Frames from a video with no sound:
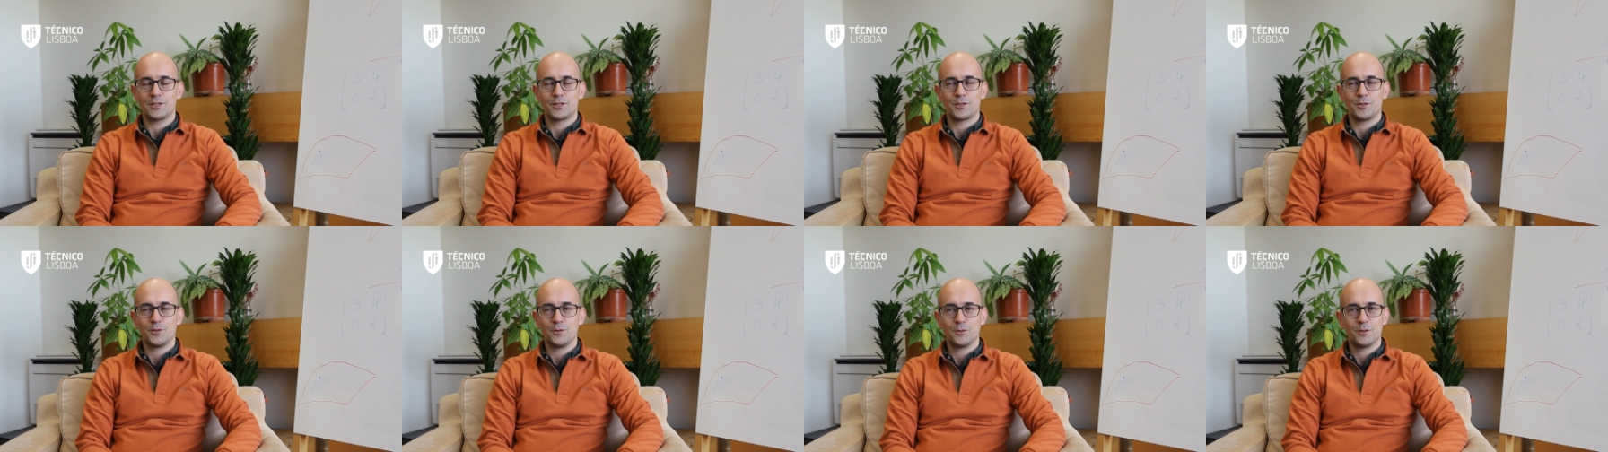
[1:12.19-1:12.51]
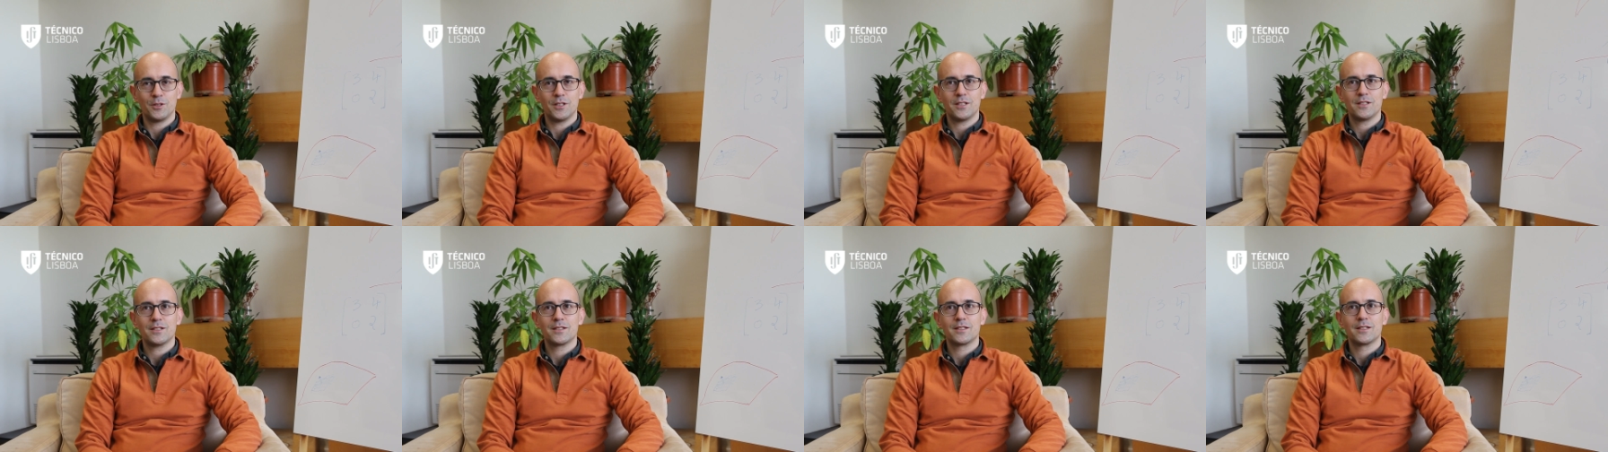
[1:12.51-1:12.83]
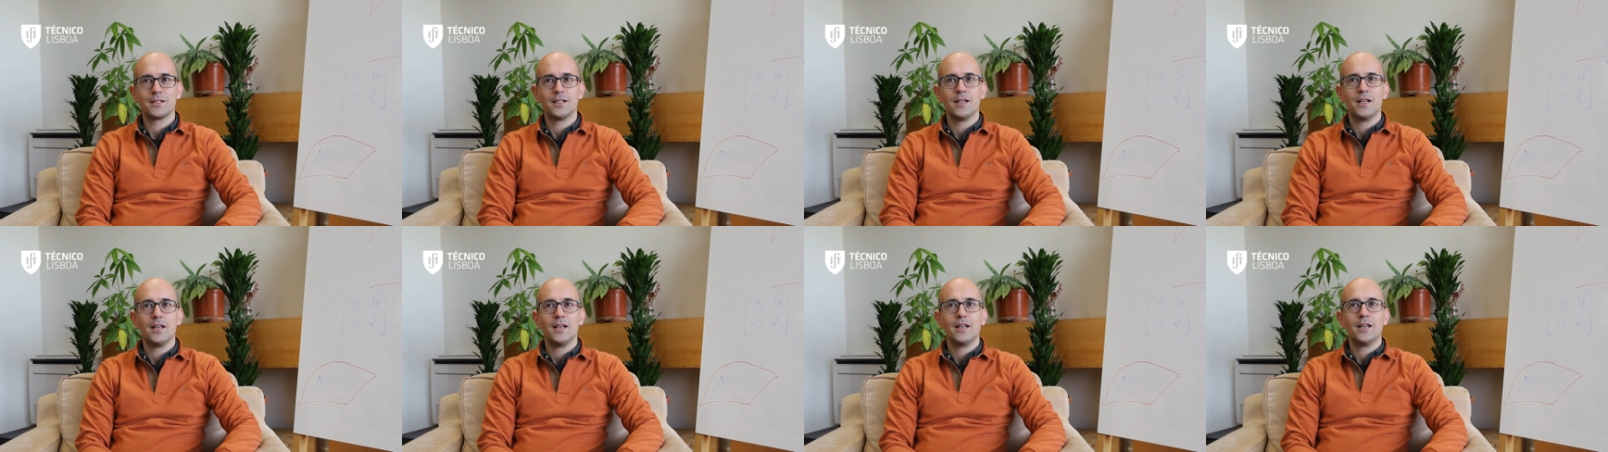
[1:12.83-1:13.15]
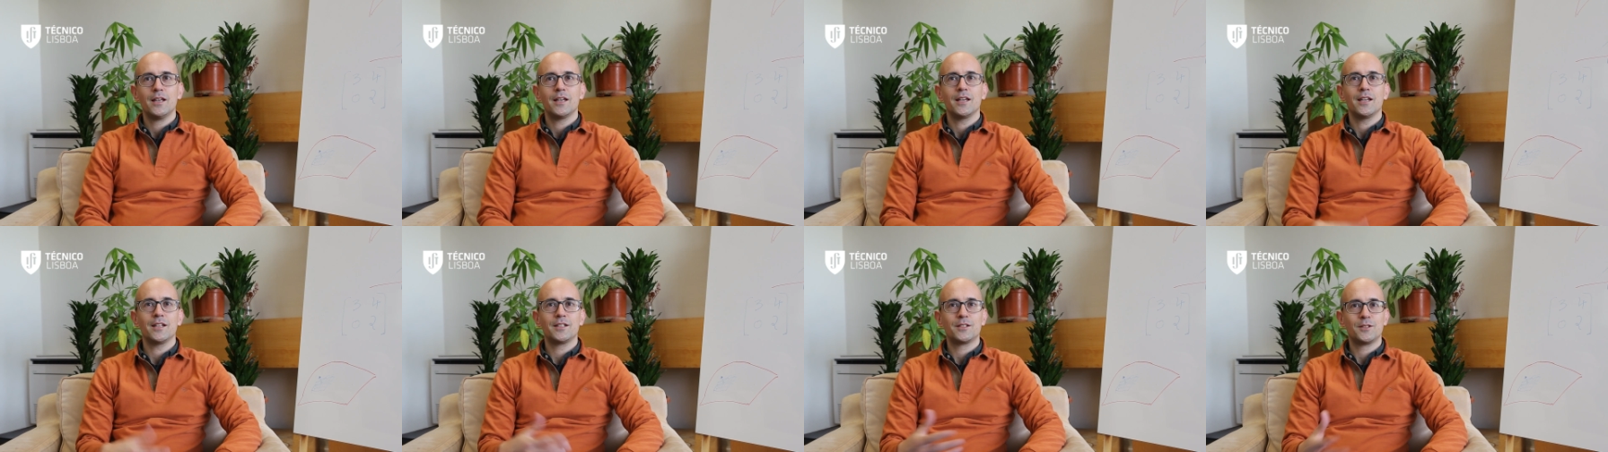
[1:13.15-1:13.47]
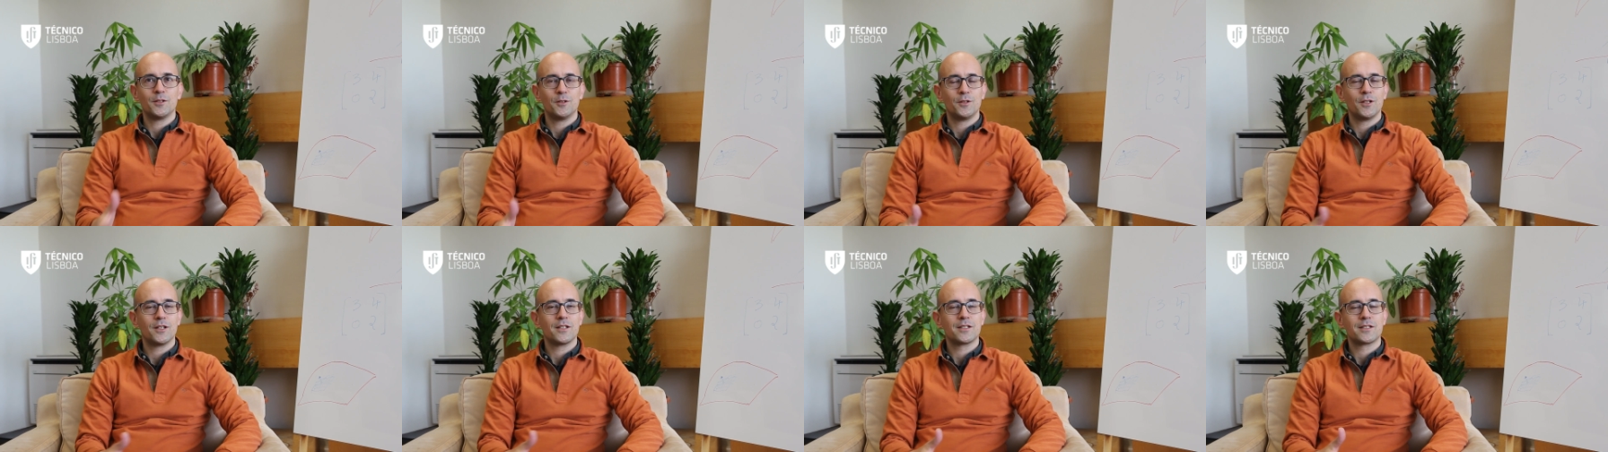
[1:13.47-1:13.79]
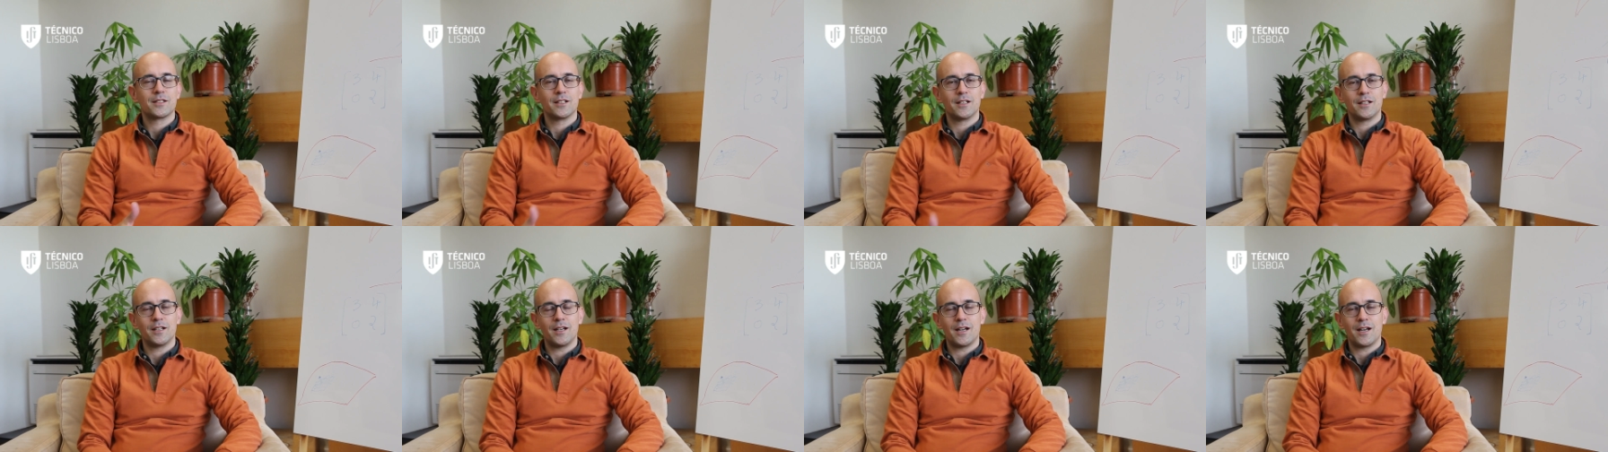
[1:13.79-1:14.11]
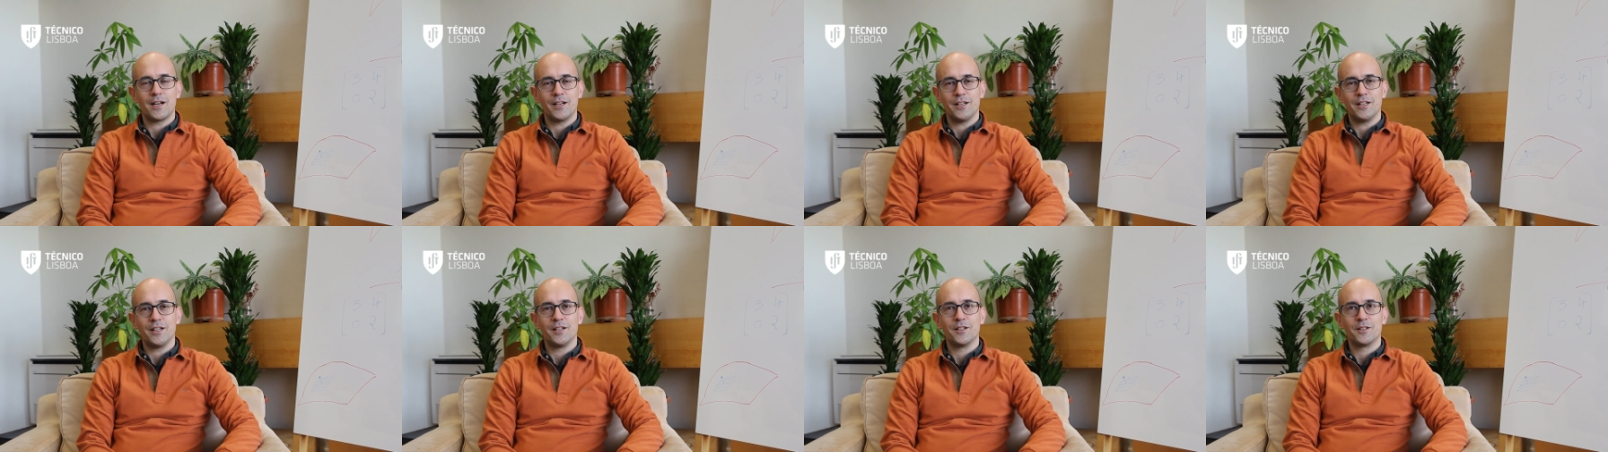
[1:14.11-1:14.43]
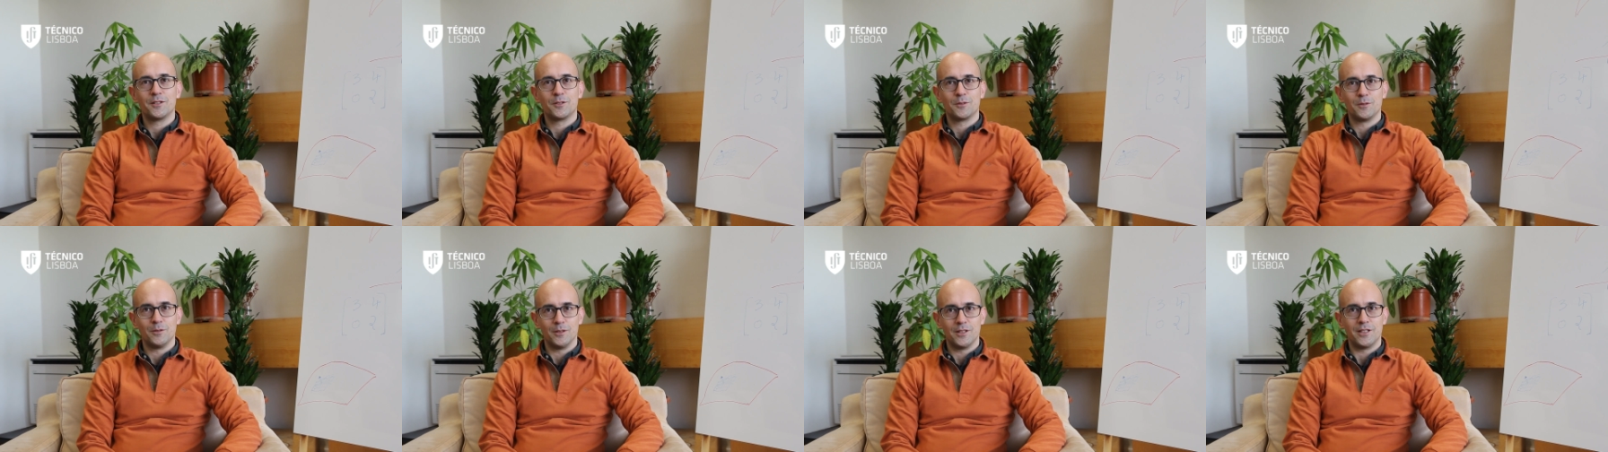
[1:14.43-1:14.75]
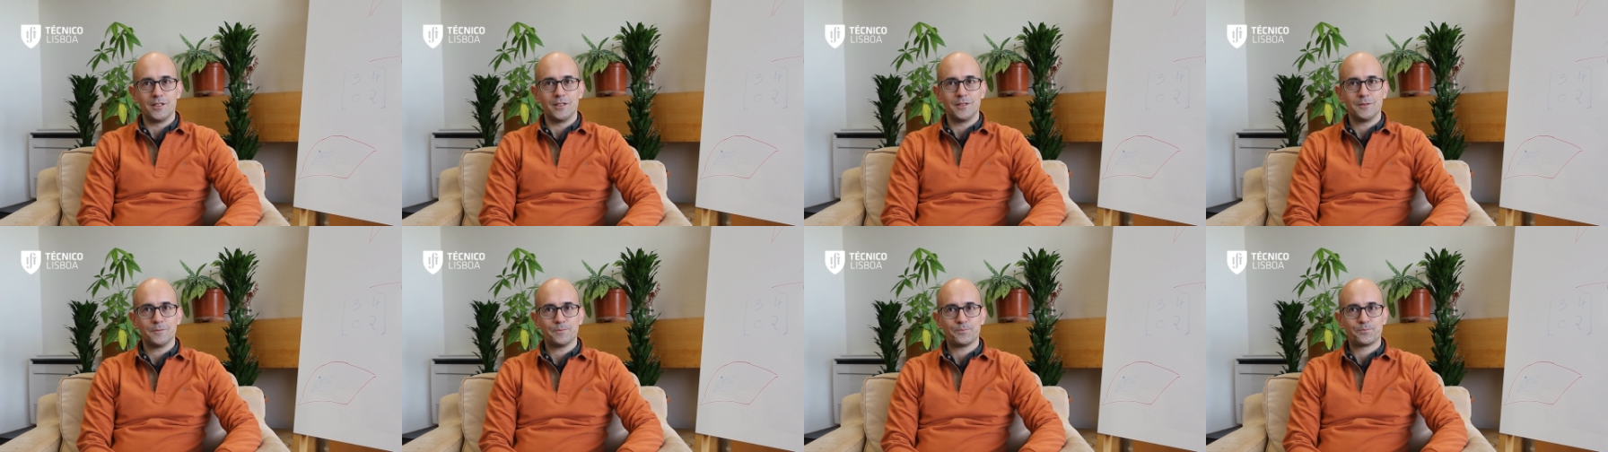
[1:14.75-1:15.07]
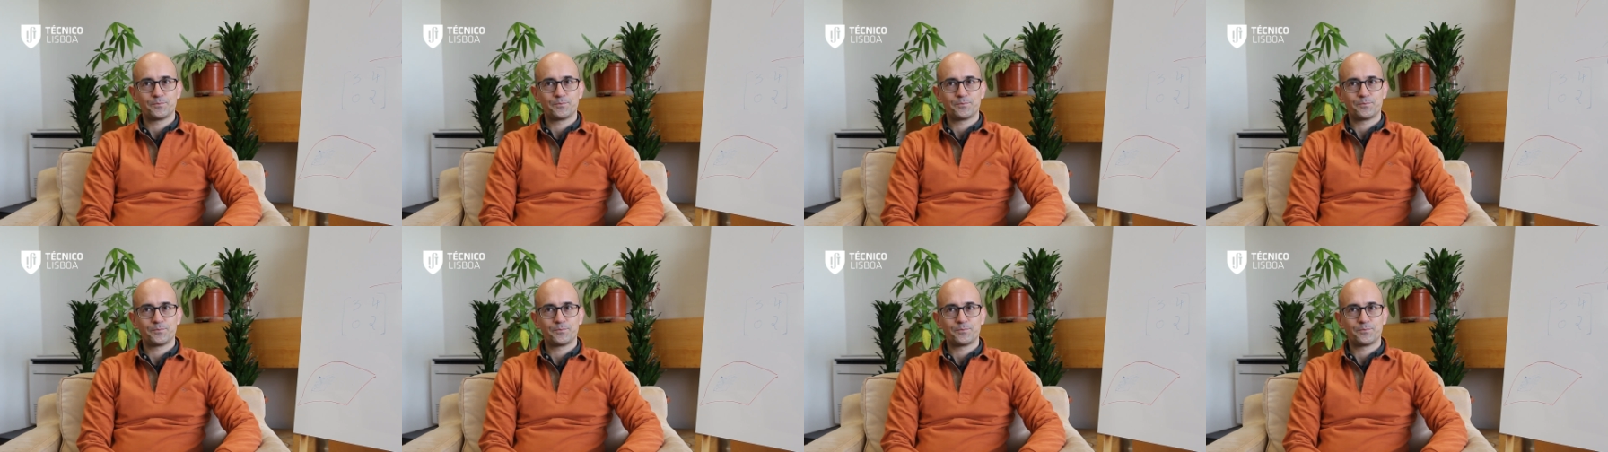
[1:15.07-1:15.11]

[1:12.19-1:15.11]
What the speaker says: students, and students are eager to learn.